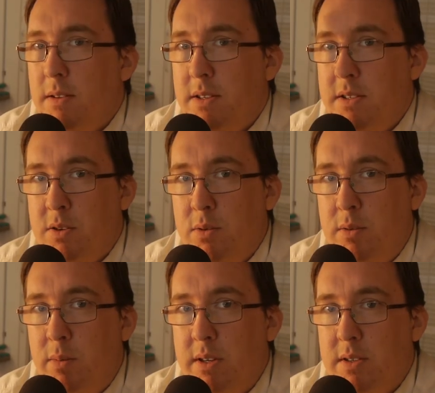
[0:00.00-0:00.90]
This is
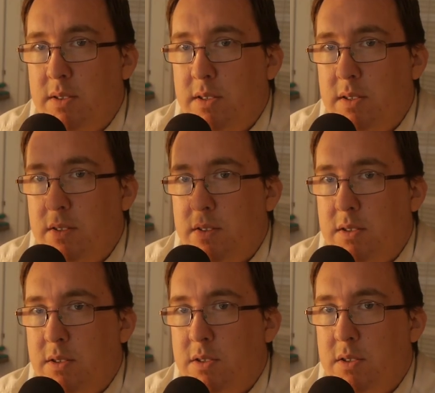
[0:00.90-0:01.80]
cool because this
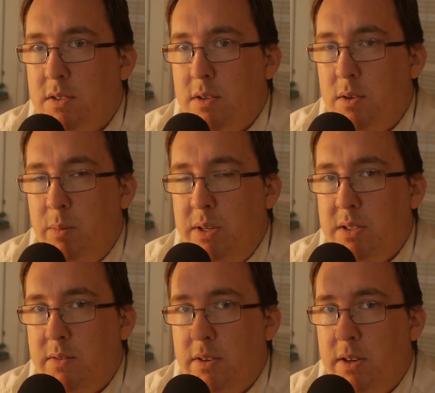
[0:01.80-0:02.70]
is just, a piece
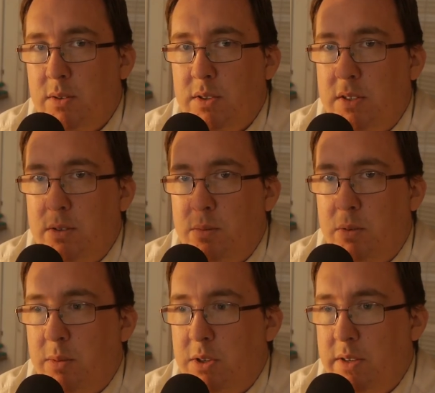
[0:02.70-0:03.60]
of the Yakuza series
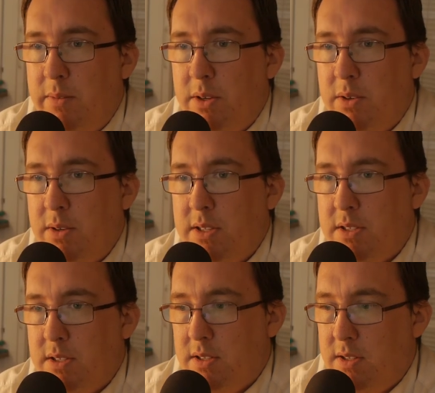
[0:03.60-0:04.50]
pretty much, even though
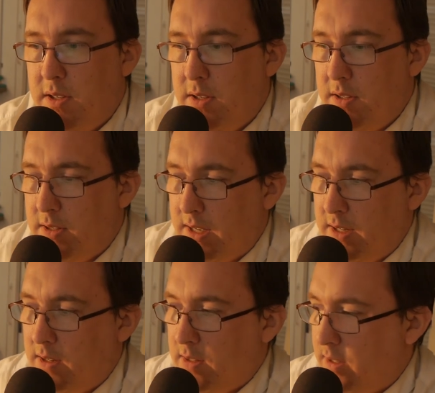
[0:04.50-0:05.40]
it's
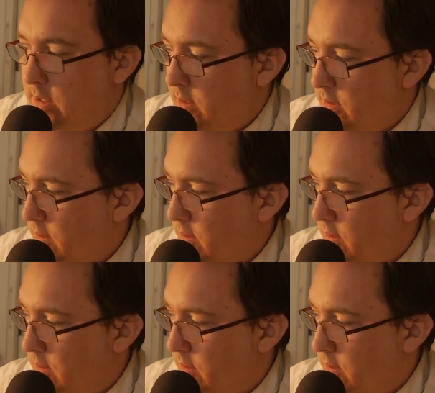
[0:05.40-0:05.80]
technically,